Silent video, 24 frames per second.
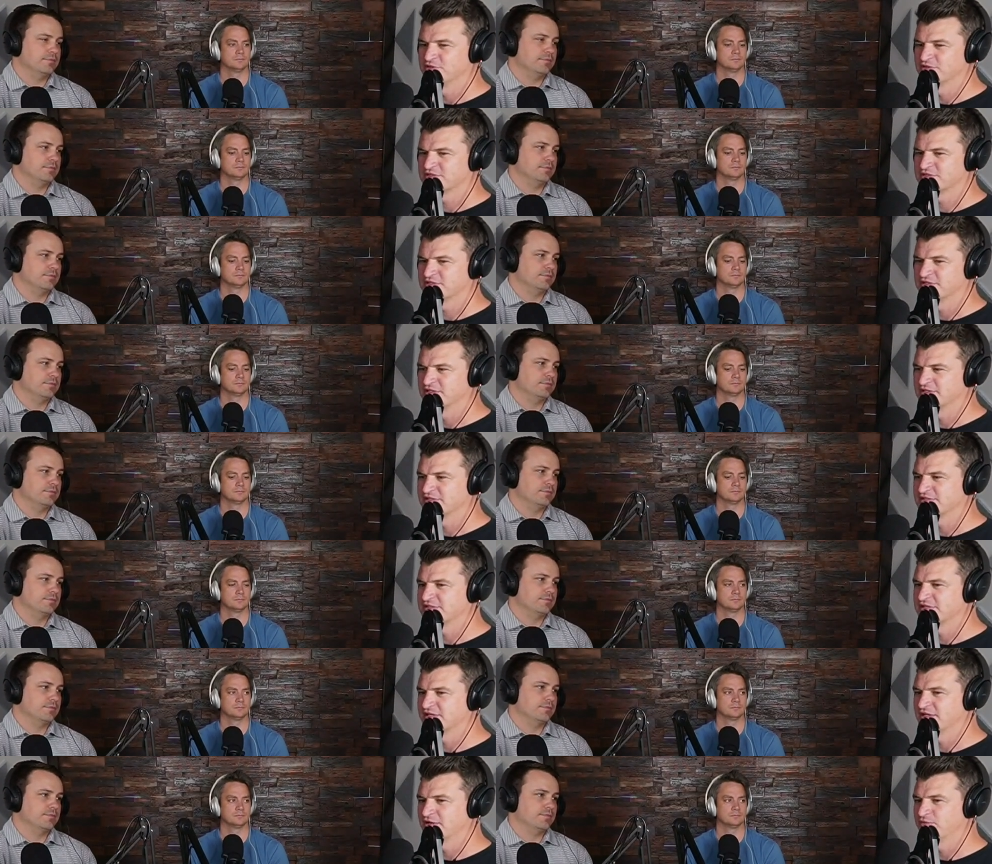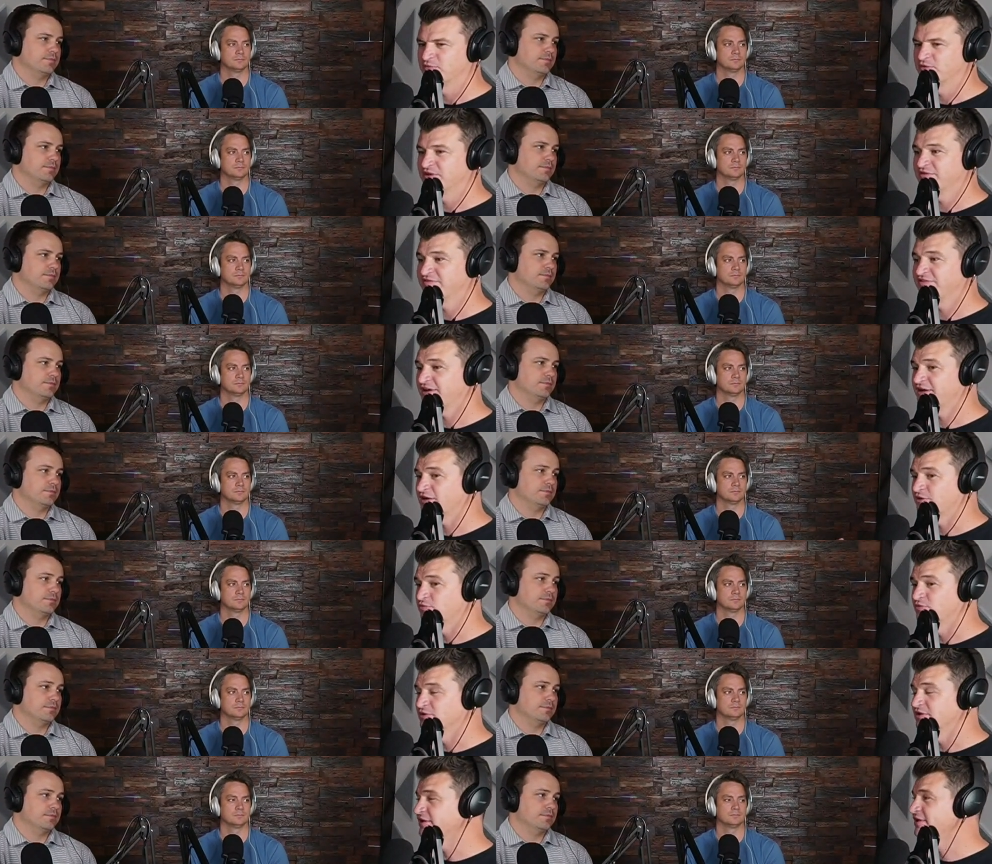Speaker 1: us and they say, "We've had
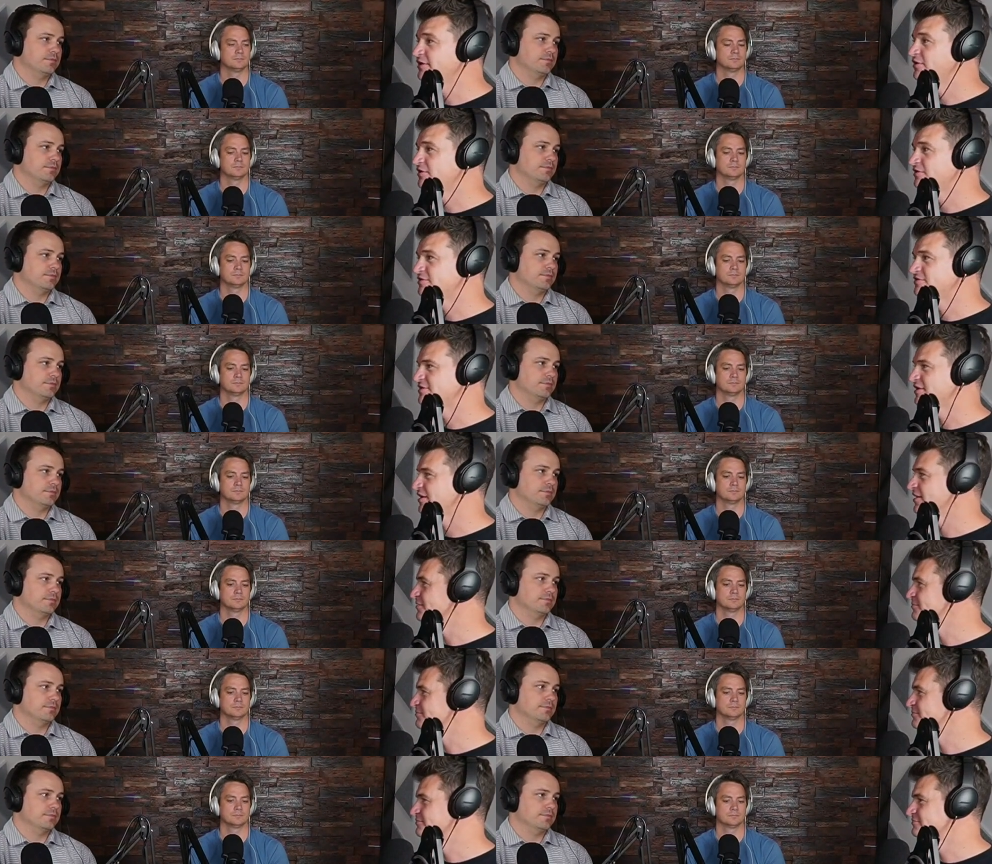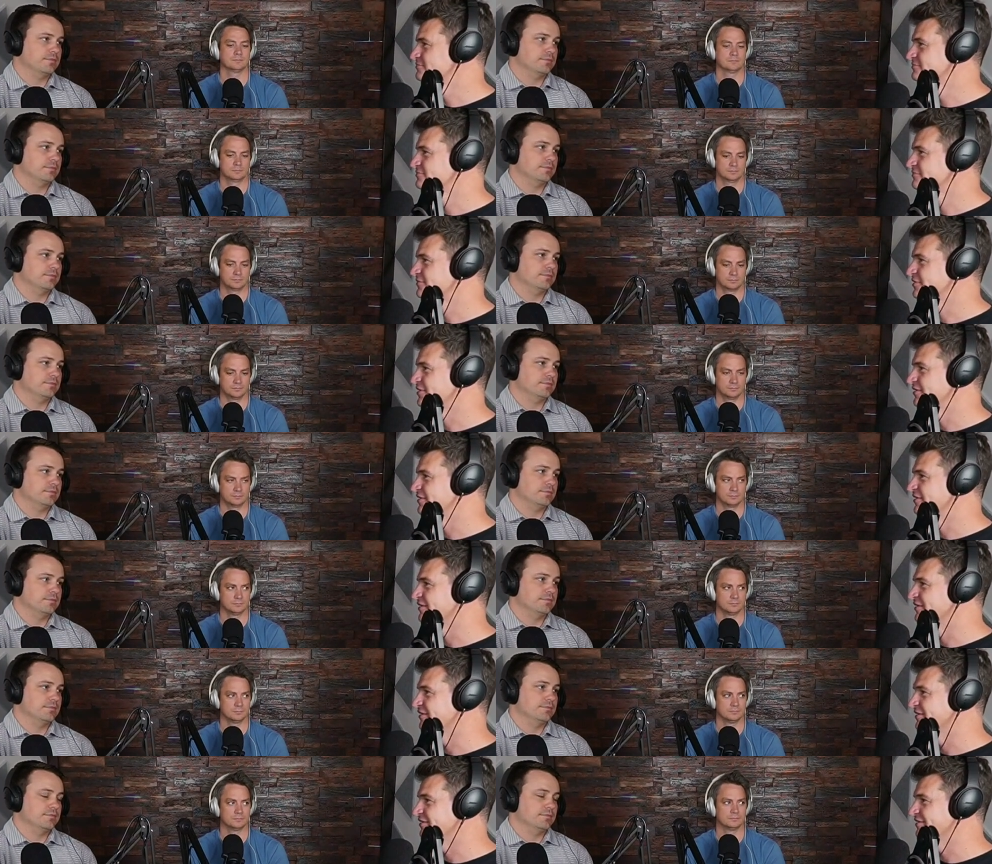a really hard time
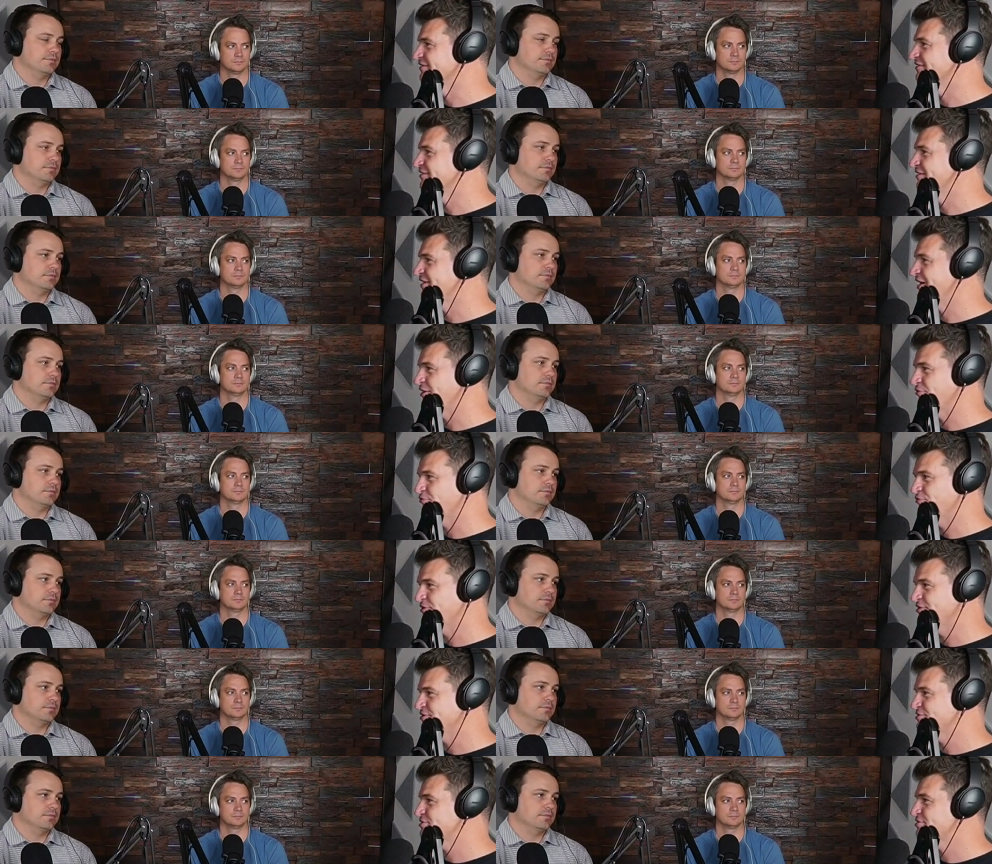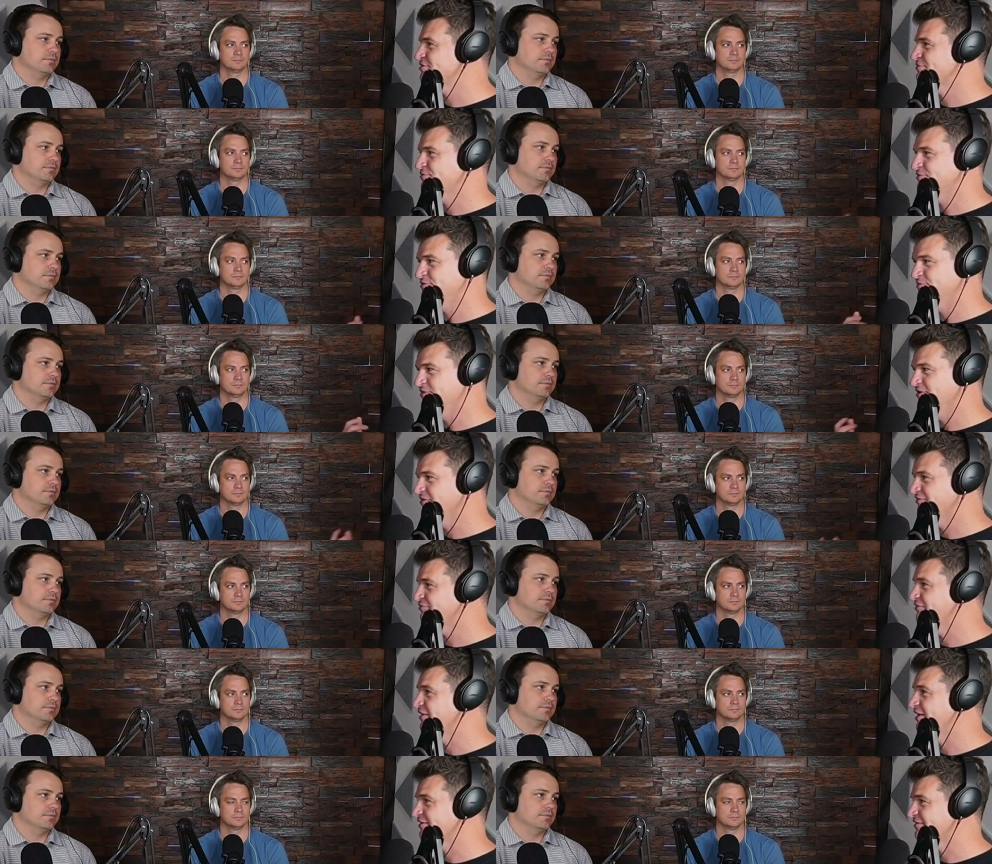getting outreach to be
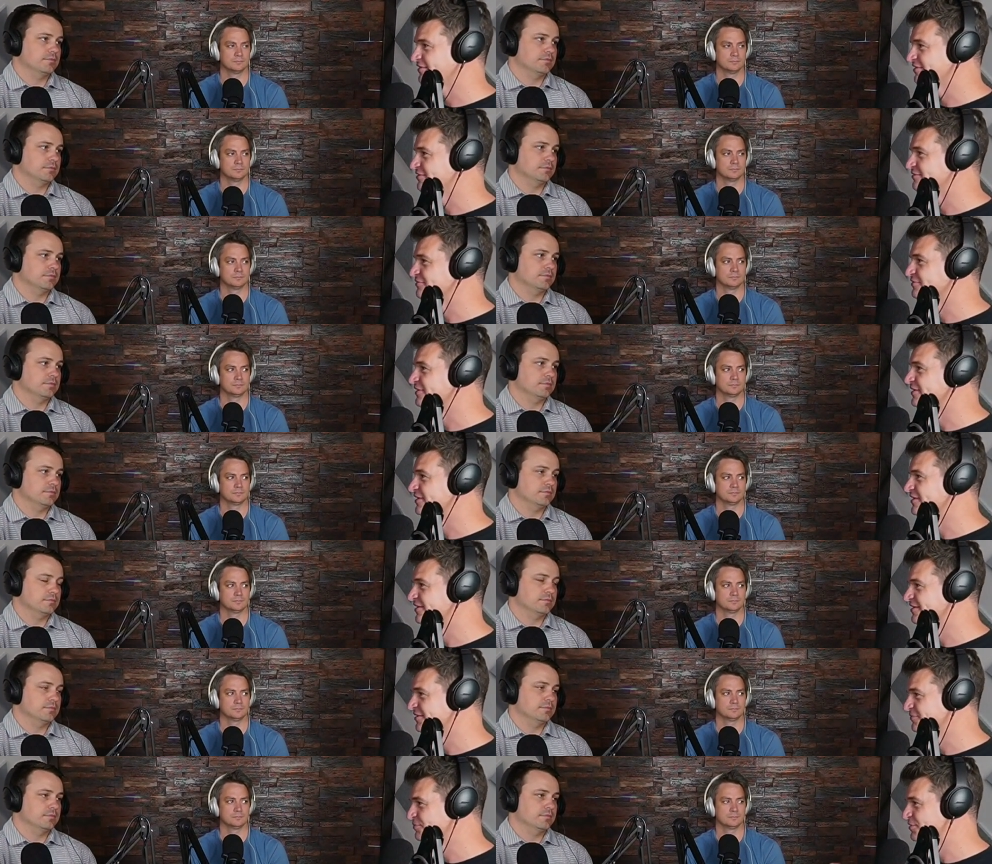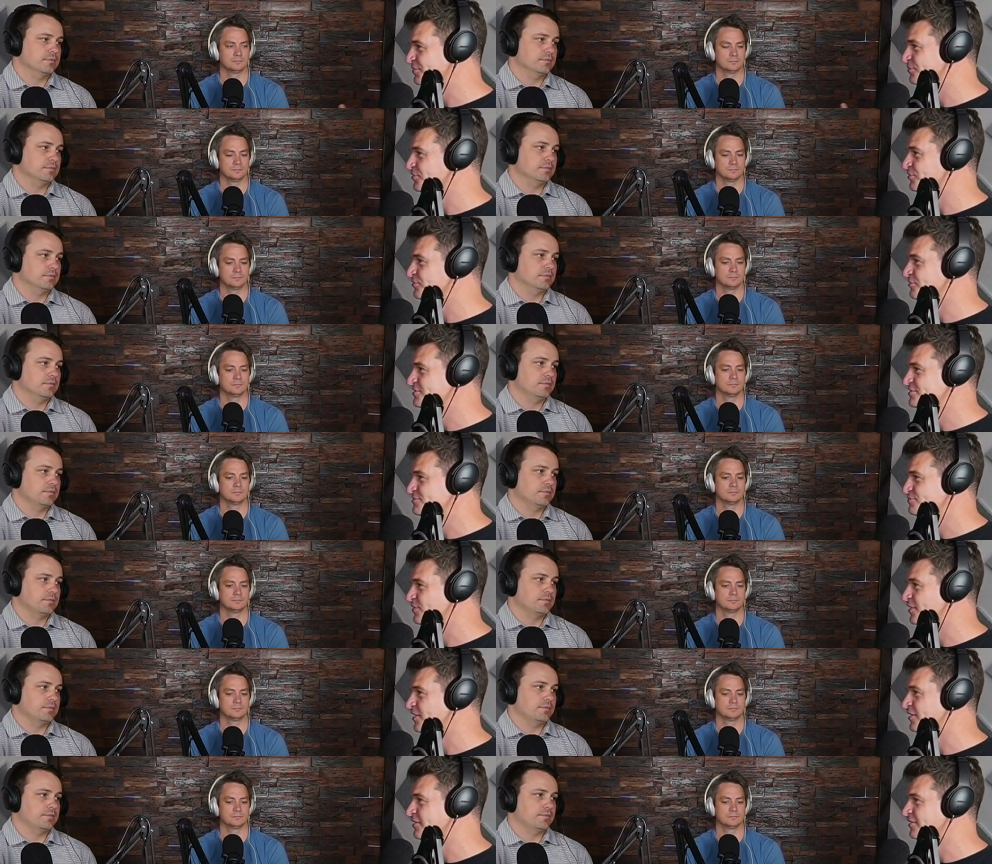effective and getting people to
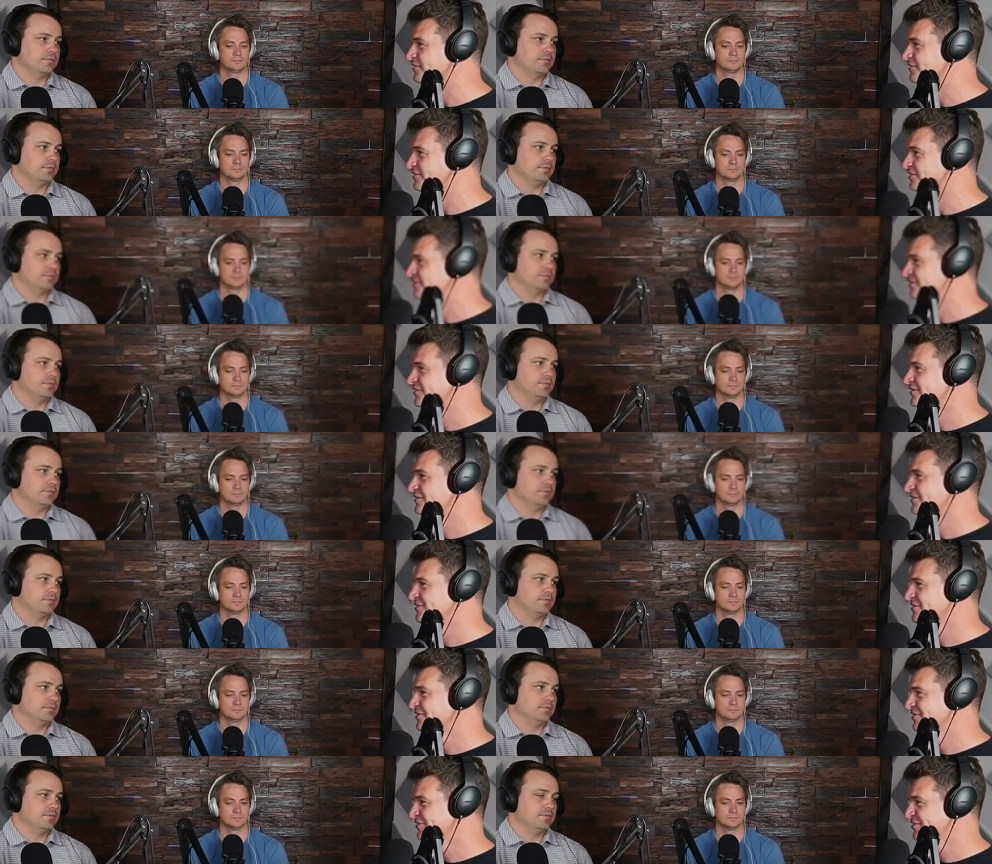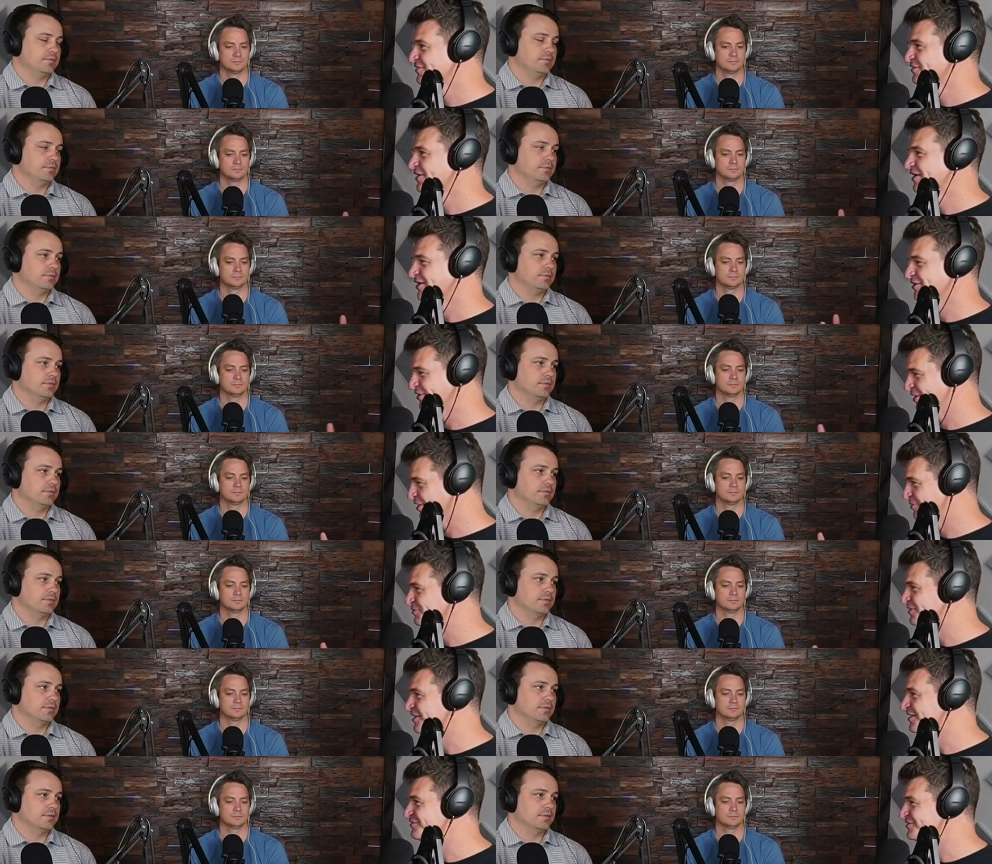respond." Like
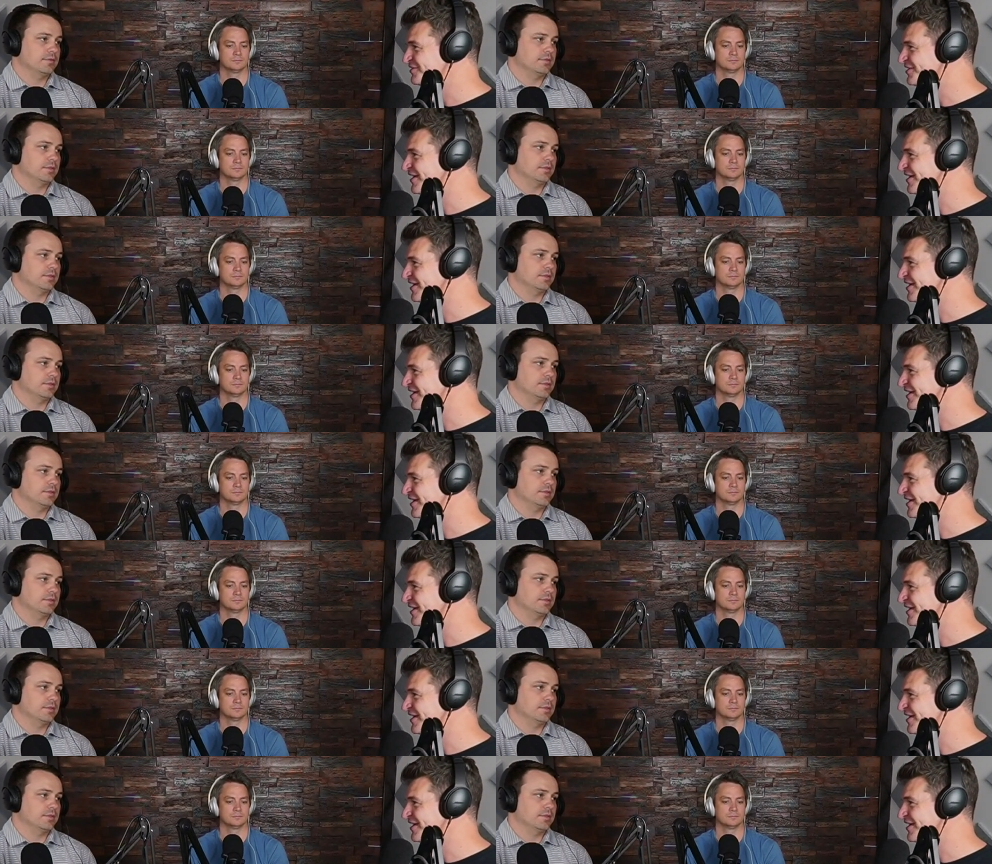I would love